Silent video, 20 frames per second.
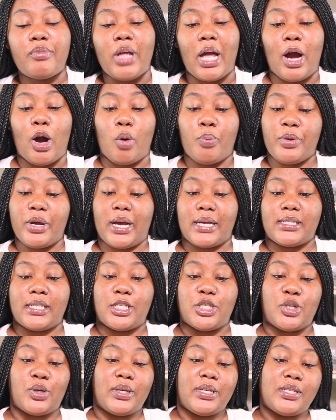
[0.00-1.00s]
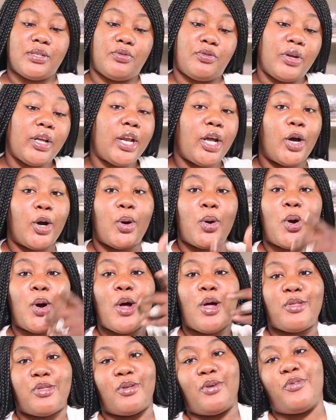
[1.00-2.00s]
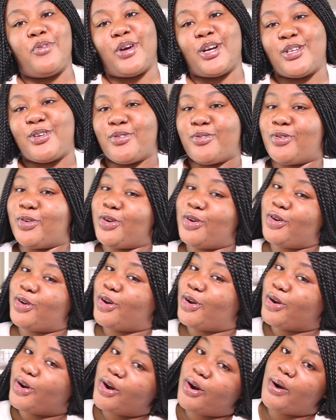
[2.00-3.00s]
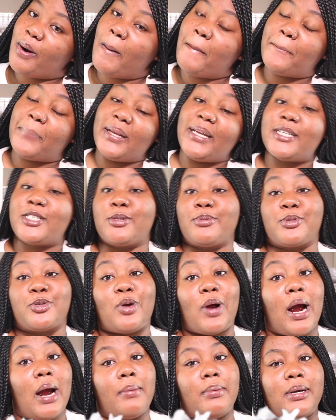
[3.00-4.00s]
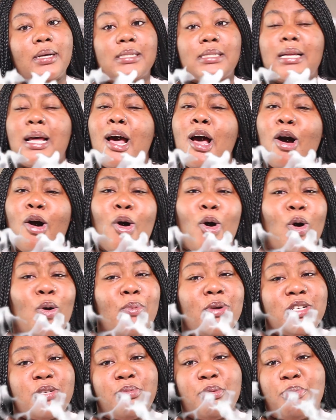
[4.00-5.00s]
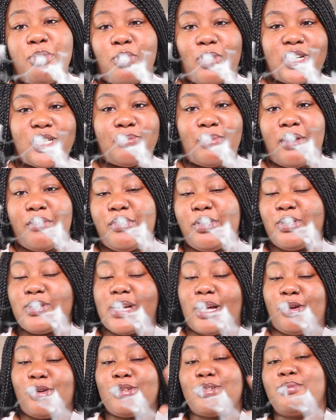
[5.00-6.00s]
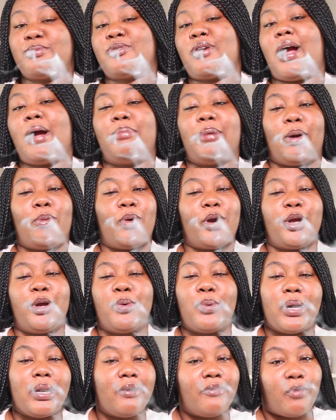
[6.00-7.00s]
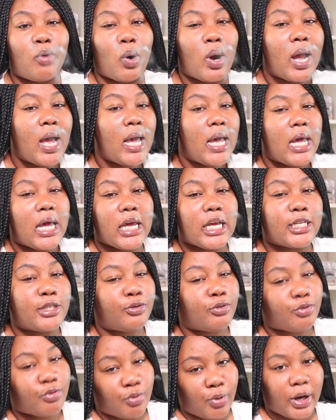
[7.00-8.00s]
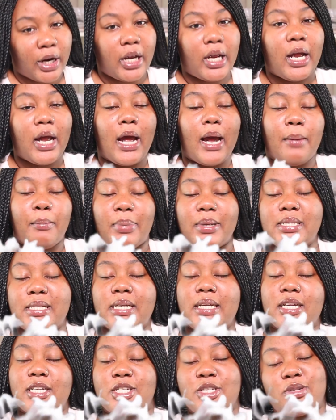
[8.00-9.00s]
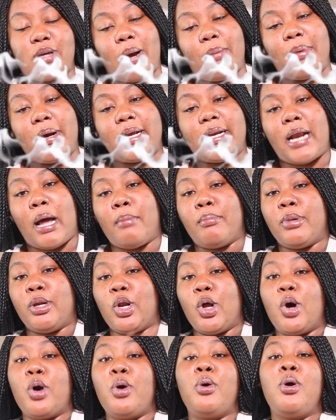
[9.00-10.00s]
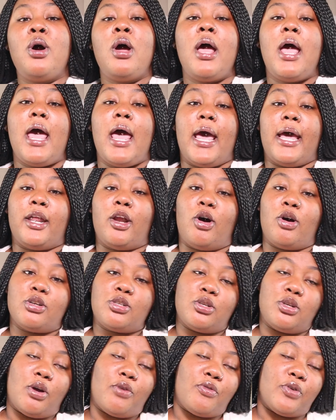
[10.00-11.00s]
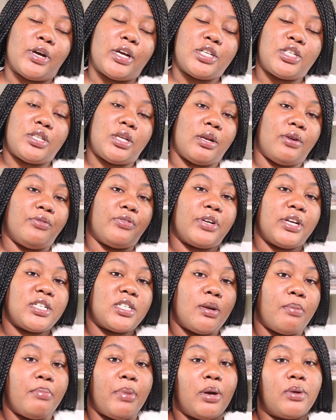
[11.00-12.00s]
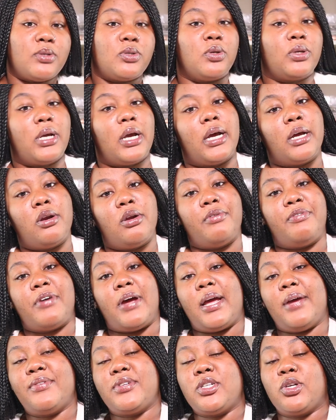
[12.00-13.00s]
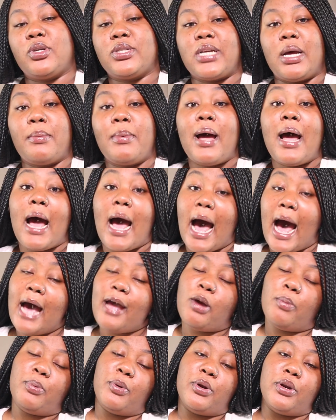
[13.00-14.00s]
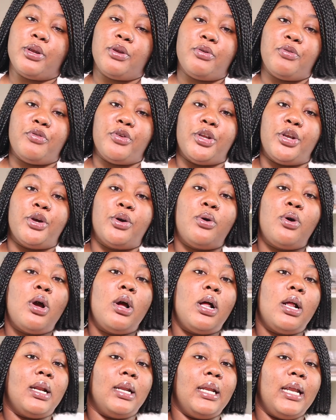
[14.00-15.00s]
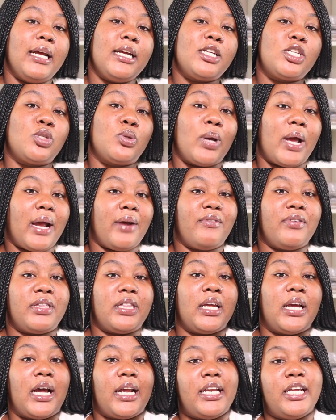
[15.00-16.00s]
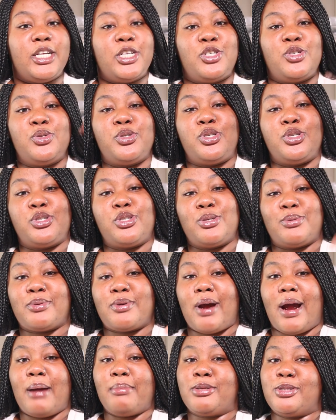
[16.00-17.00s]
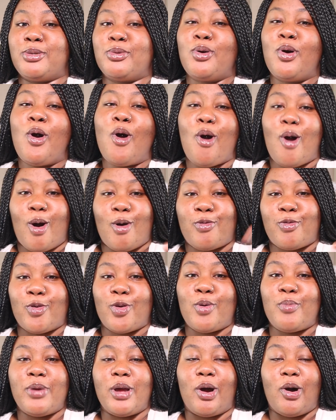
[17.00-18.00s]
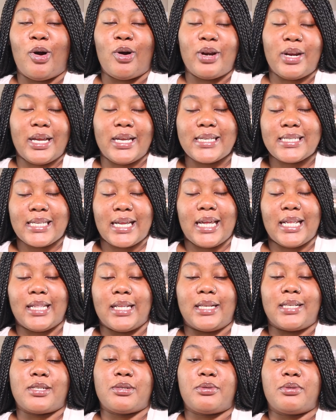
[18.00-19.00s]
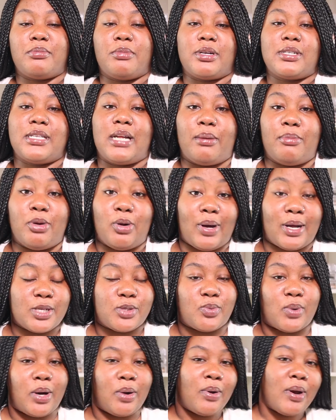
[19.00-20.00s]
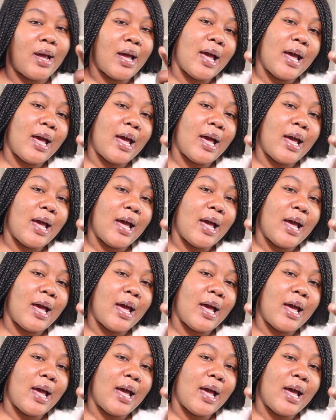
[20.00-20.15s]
I hope you guys enjoyed this video. Don't forget to follow your girl. Please subscribe, because a whole bunch of people watching my videos are not subscribed. Like, what are you waiting for? It is free. Please hit the subscribe button down below. And also, don't forget to turn the notification bell so you can get notified every single time I upload a new video. Links to everything I need you to subscribe to or follow me on is in the description box down below as well.